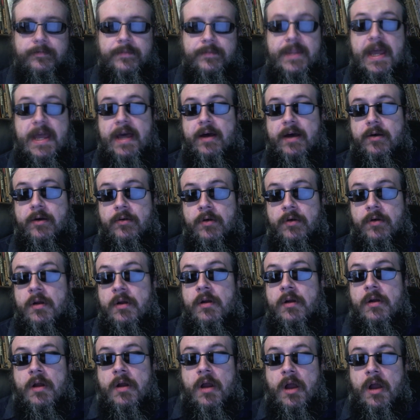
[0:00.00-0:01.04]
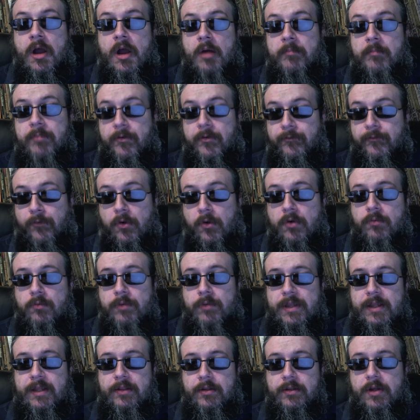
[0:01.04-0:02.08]
Now, before
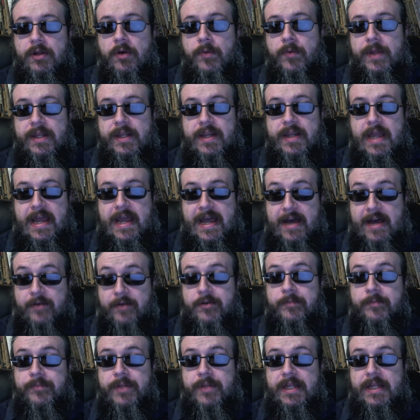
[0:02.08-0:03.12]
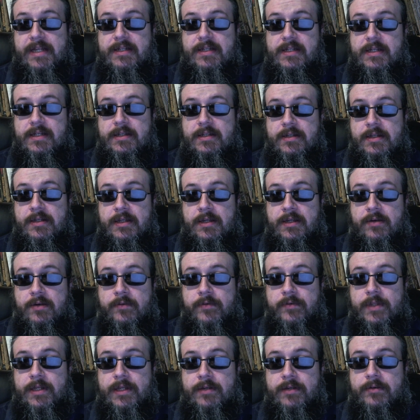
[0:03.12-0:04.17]
we go into how to play D&D
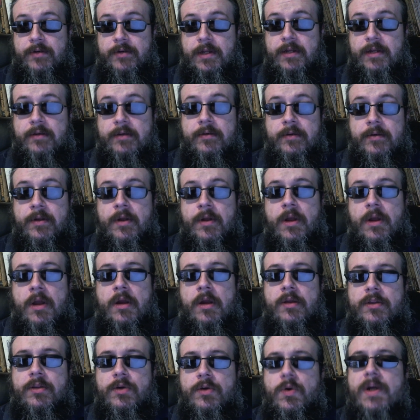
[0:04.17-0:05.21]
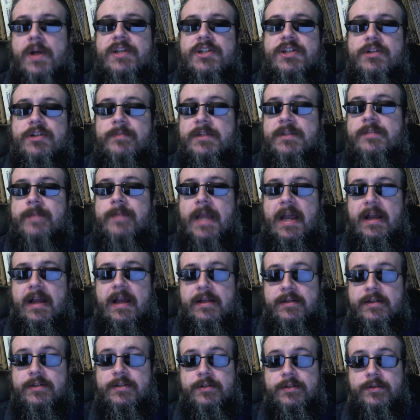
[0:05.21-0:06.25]
over the internet, the question must be
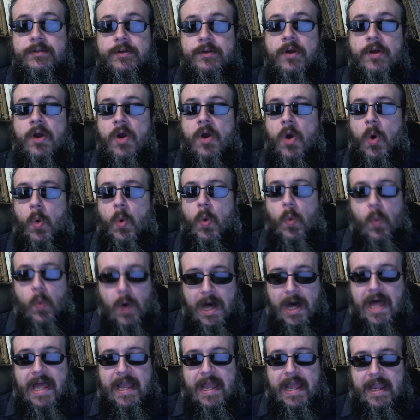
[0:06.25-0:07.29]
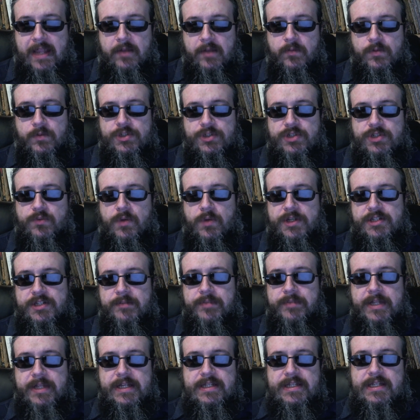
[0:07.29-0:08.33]
answered, why would you want
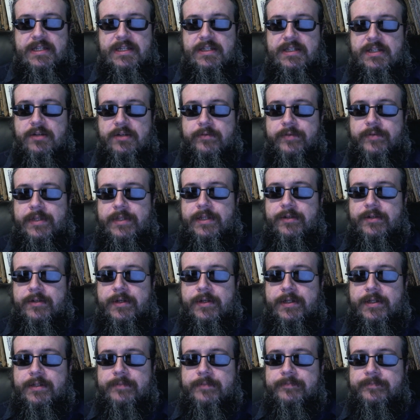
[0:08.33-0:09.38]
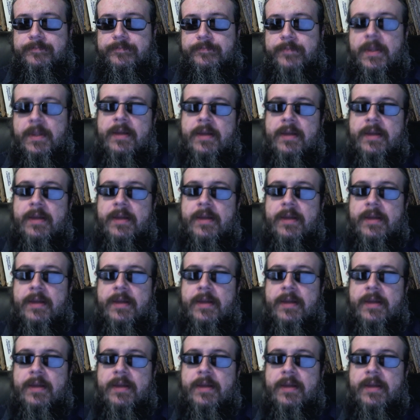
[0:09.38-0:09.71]
to play D&D over the internet?